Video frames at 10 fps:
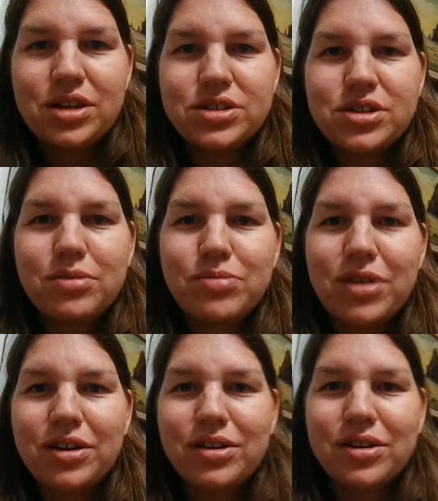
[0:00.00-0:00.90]
shuttle
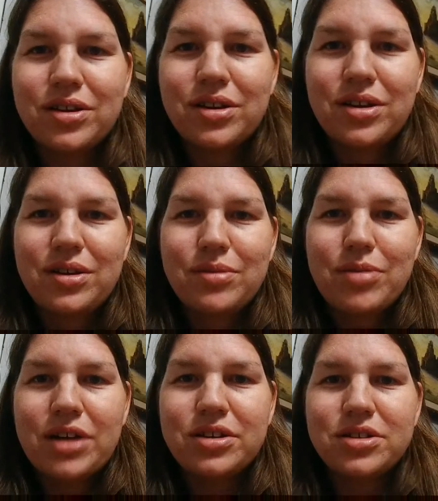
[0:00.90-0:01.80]
bus,
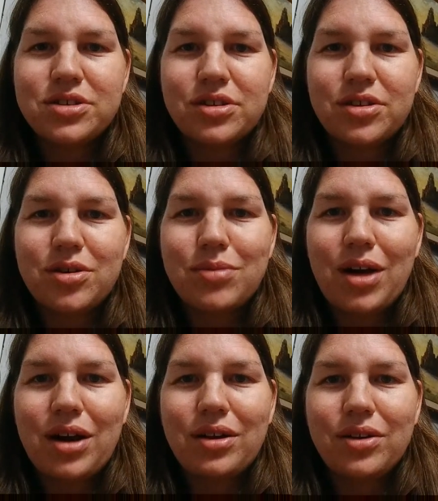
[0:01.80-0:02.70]
passenger low
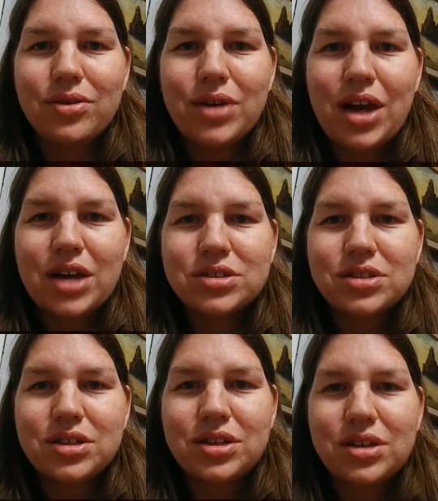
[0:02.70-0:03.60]
miles. We
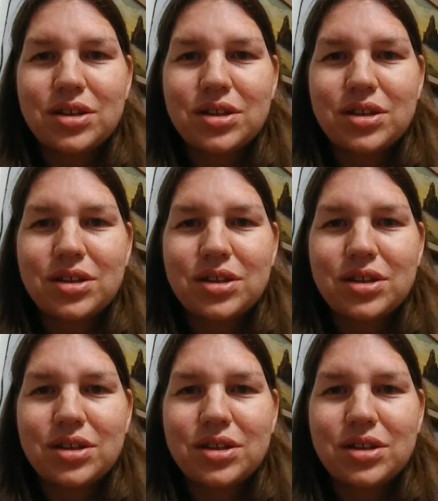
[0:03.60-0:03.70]
actually,